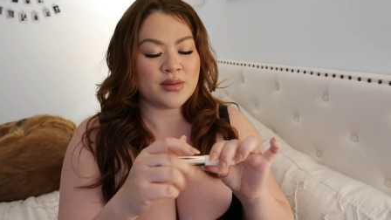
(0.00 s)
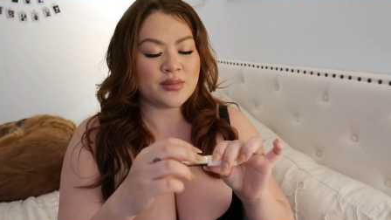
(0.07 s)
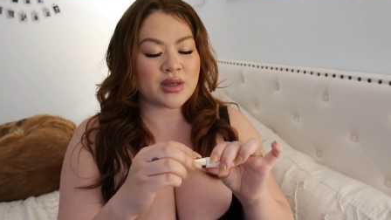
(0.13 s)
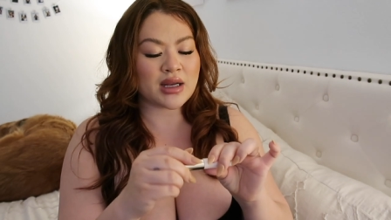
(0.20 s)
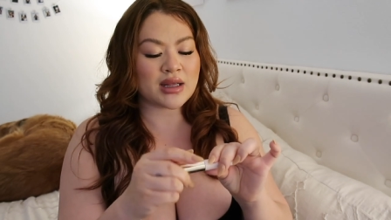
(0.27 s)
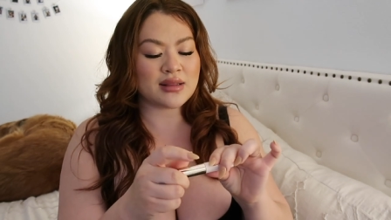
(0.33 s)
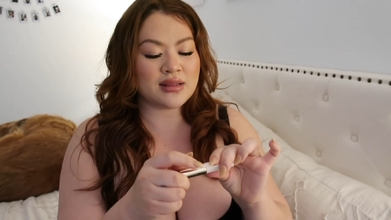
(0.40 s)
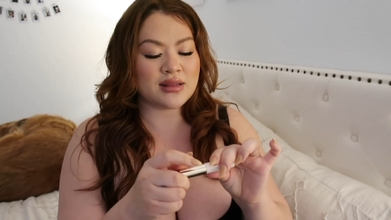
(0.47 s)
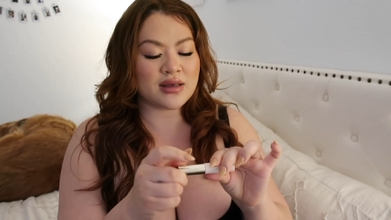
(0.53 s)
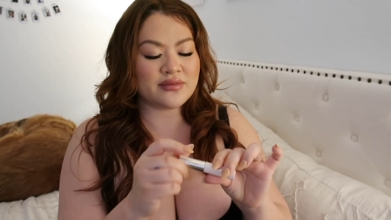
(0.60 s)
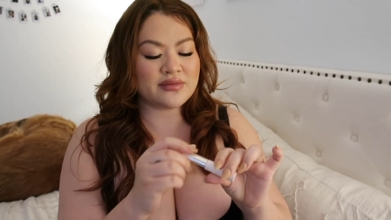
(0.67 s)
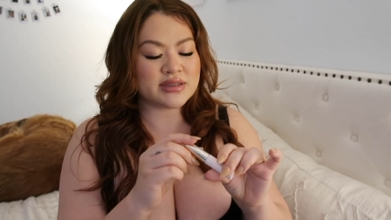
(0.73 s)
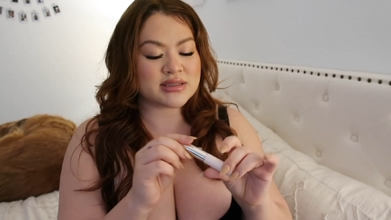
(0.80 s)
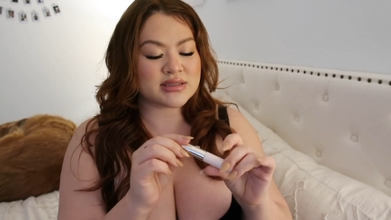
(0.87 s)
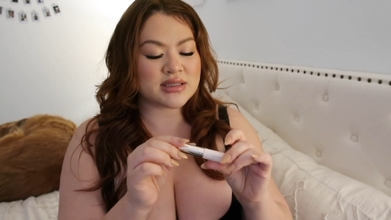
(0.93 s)
But I love
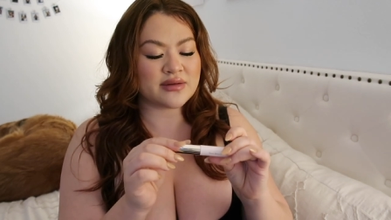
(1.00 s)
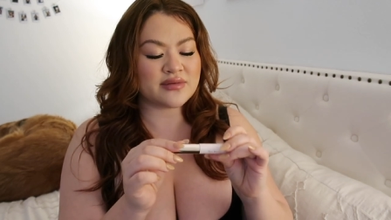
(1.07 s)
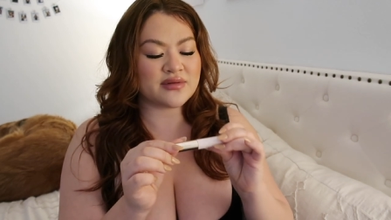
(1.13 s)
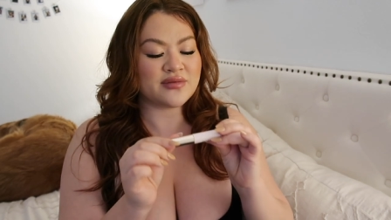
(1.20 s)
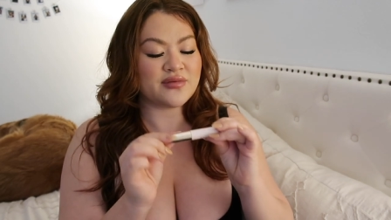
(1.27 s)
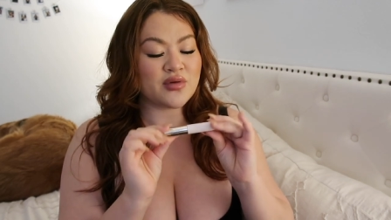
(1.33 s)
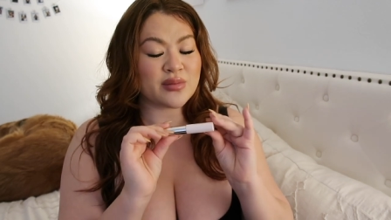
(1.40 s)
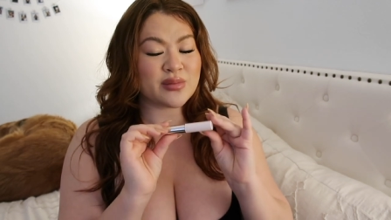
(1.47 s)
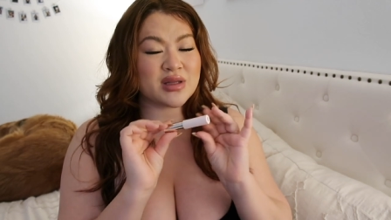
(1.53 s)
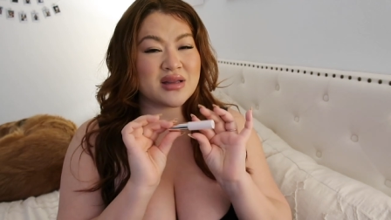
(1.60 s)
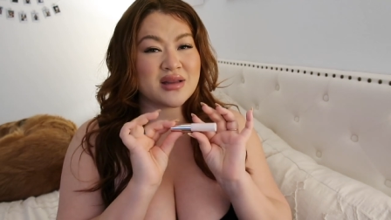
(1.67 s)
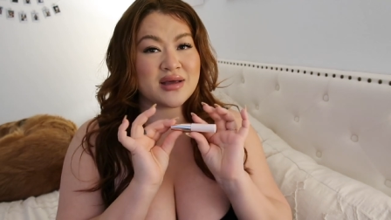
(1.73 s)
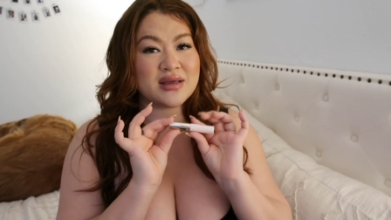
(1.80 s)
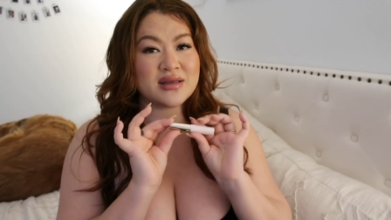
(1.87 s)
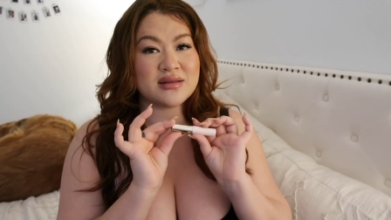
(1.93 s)
this stuff. The
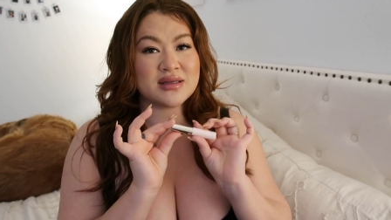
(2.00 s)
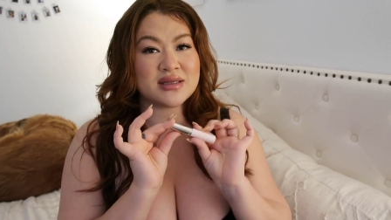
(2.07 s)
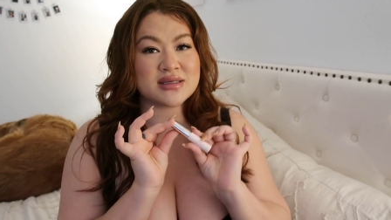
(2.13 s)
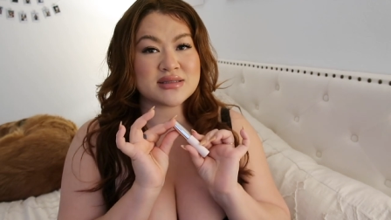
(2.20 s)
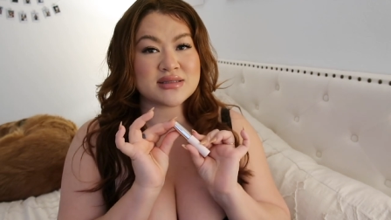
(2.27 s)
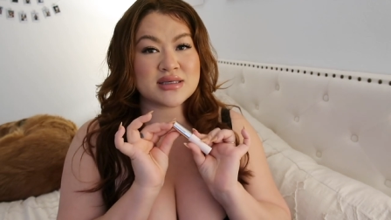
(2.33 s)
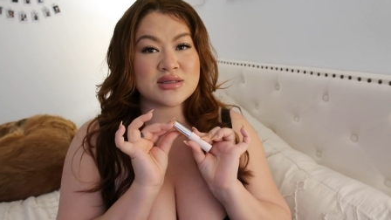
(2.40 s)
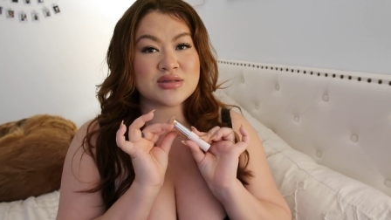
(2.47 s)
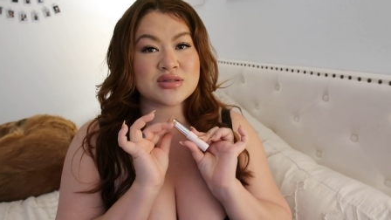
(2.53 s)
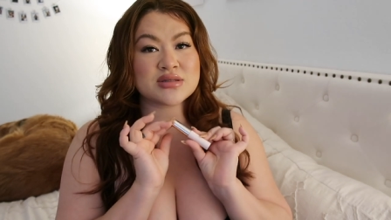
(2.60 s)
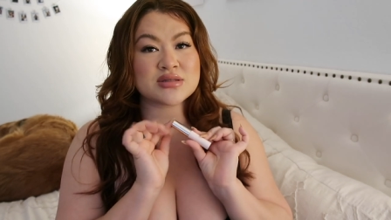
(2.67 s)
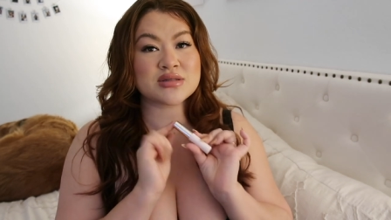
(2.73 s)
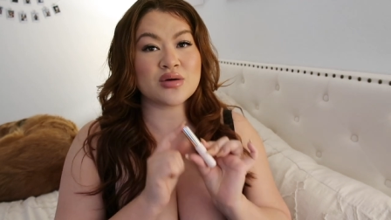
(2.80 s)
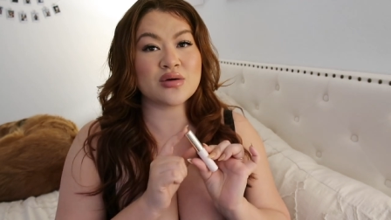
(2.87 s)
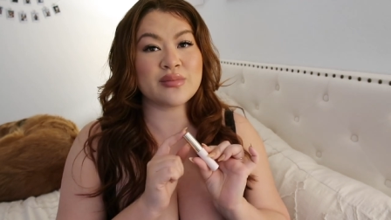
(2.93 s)
formula in this is
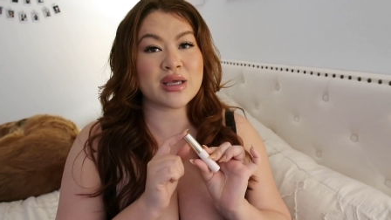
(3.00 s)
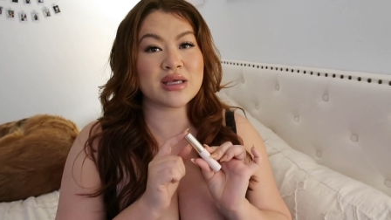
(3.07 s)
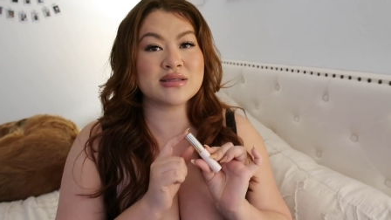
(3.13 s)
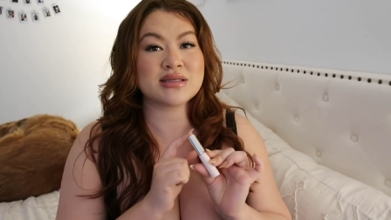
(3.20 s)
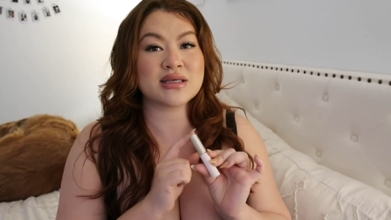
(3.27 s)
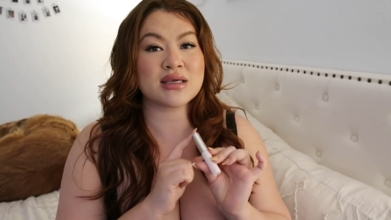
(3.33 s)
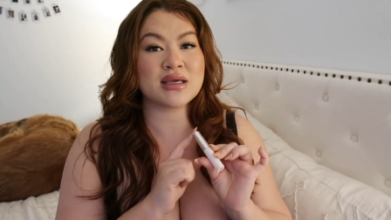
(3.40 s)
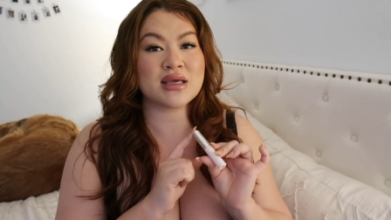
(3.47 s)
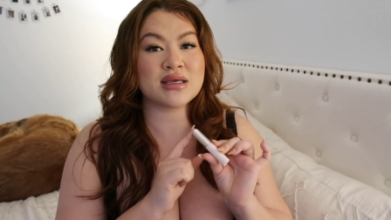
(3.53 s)
just so amazing.